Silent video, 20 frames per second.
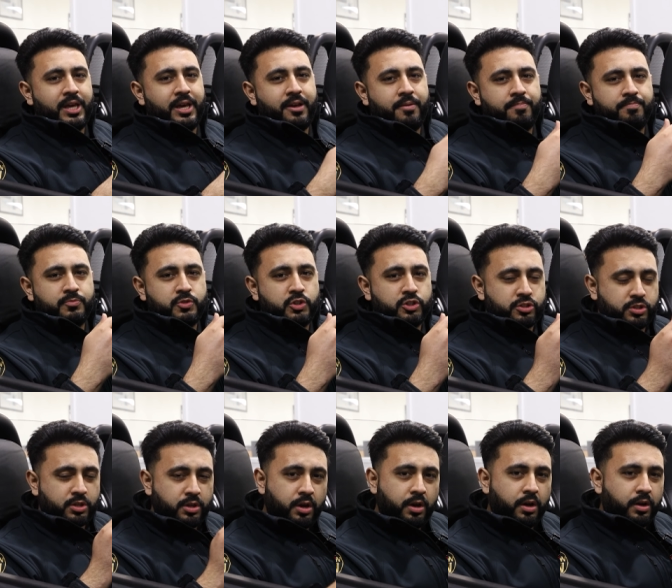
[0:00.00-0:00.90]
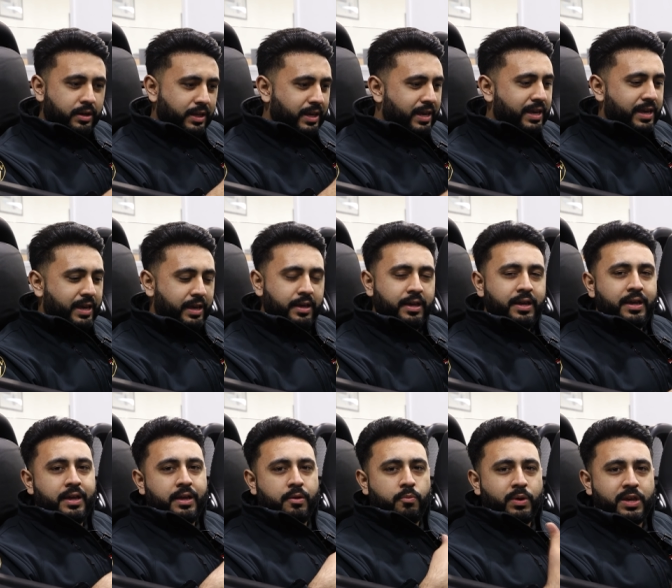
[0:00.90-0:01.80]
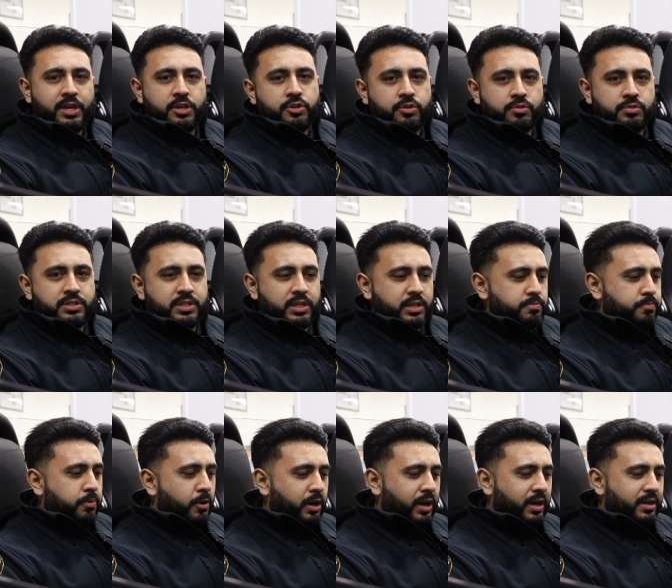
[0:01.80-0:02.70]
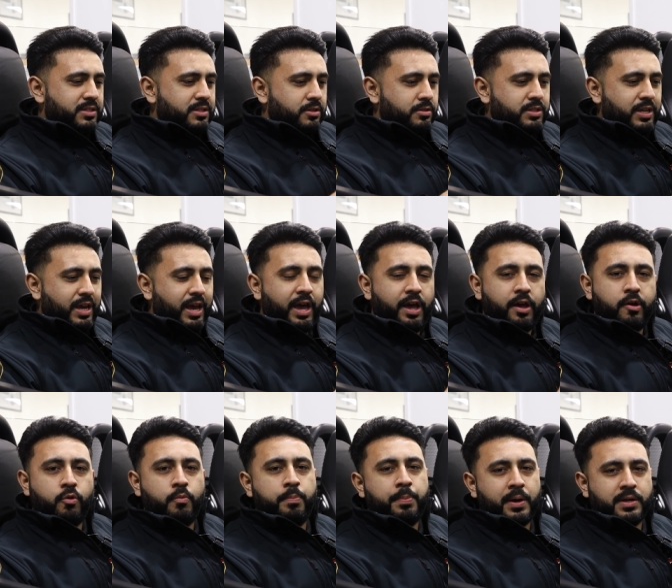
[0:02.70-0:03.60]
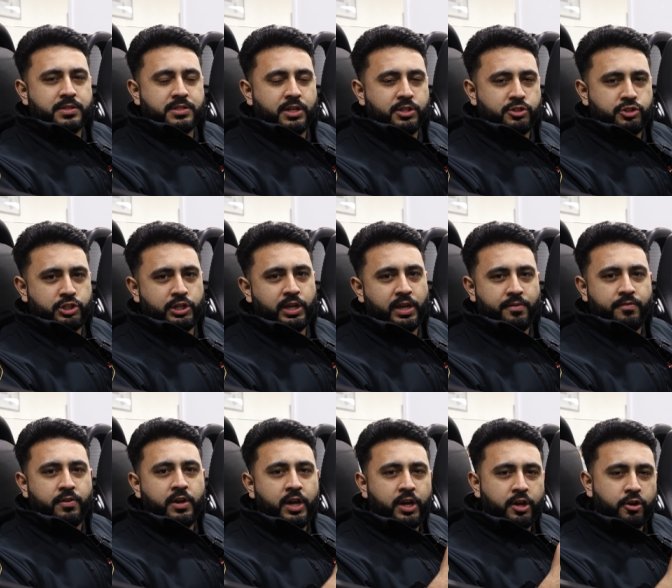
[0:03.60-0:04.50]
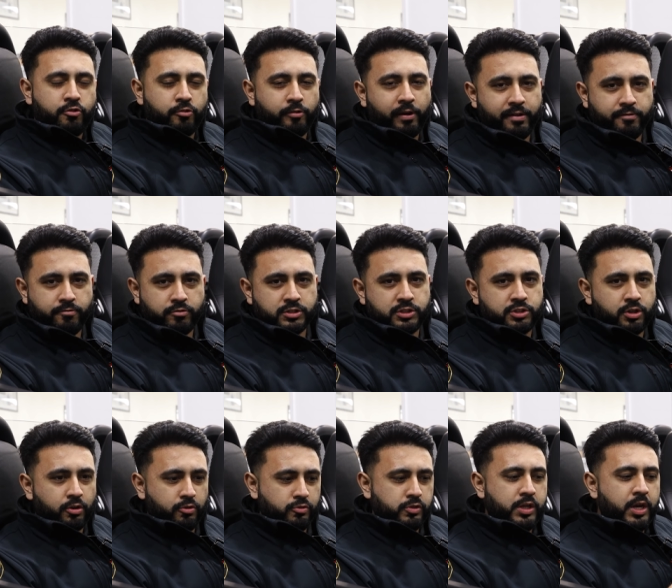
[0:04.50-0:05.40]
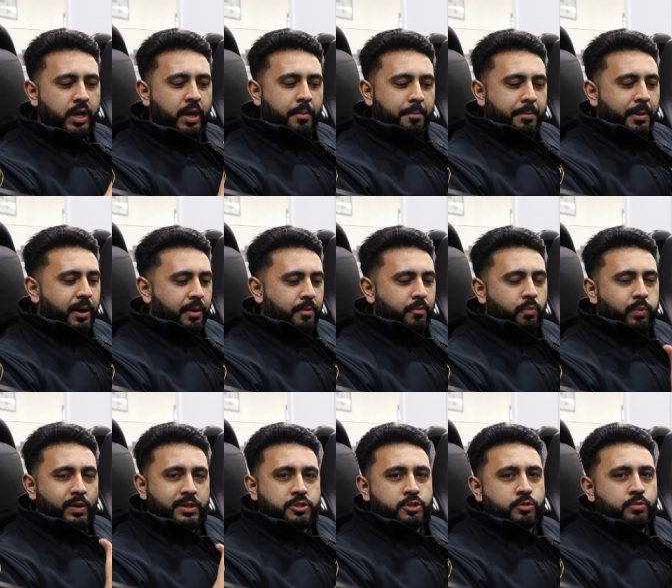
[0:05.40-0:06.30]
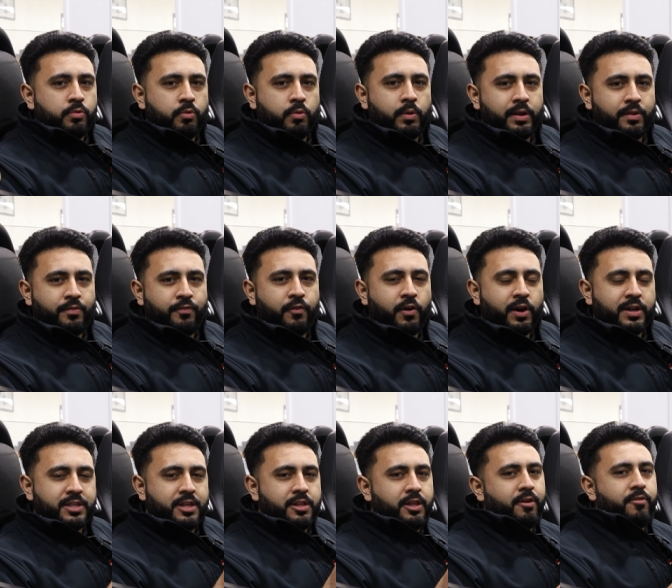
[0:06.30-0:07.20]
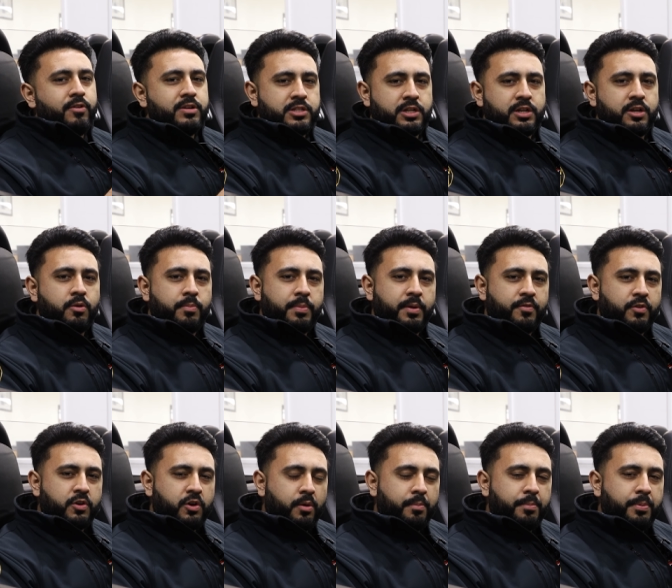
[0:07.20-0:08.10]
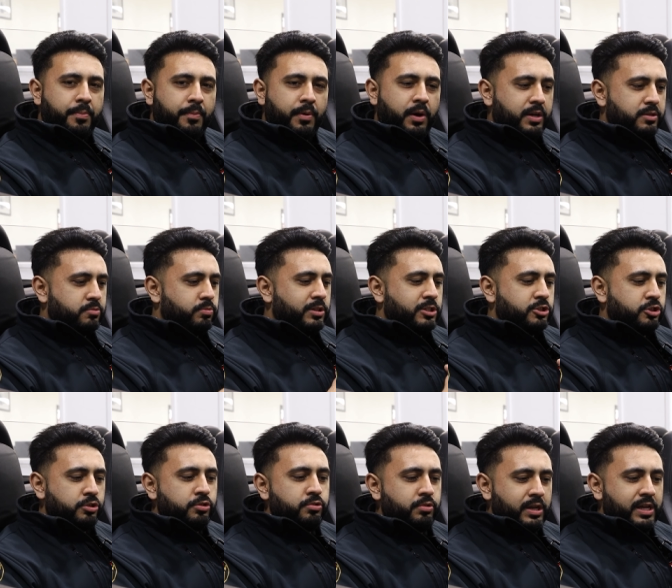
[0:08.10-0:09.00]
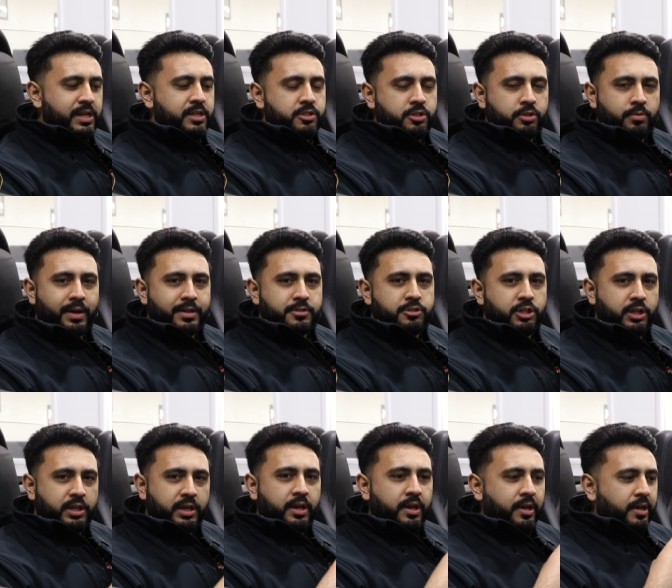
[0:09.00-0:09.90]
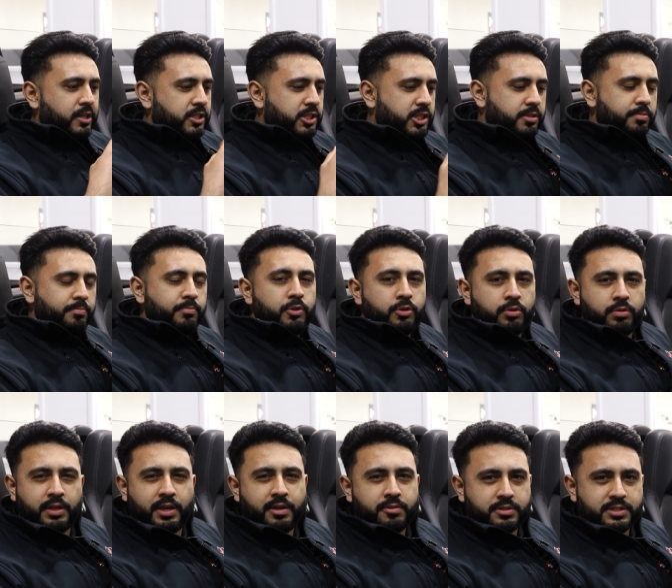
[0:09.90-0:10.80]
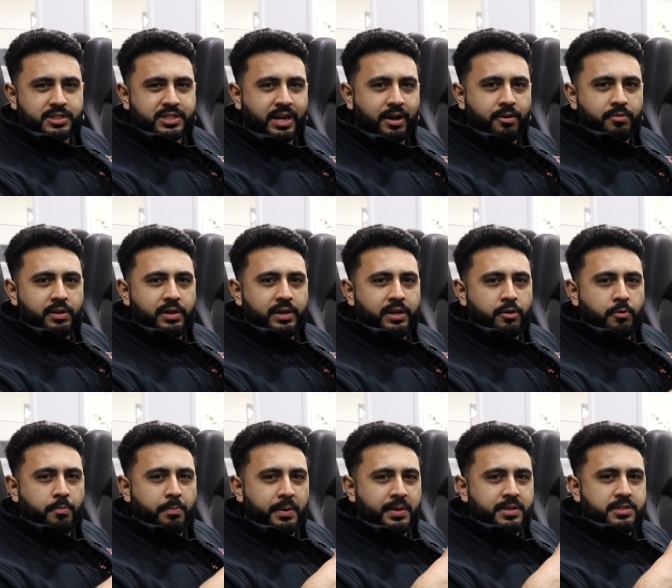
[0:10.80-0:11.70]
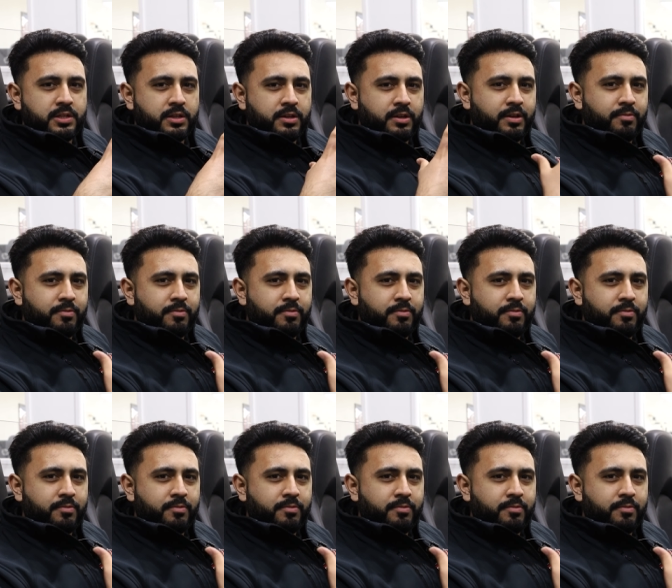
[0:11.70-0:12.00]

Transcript: ear just can't hear. We use these products to help us achieve great results. But we do always find that there is a little bit of a compromise. We do need to actually smooth out the sound a little bit to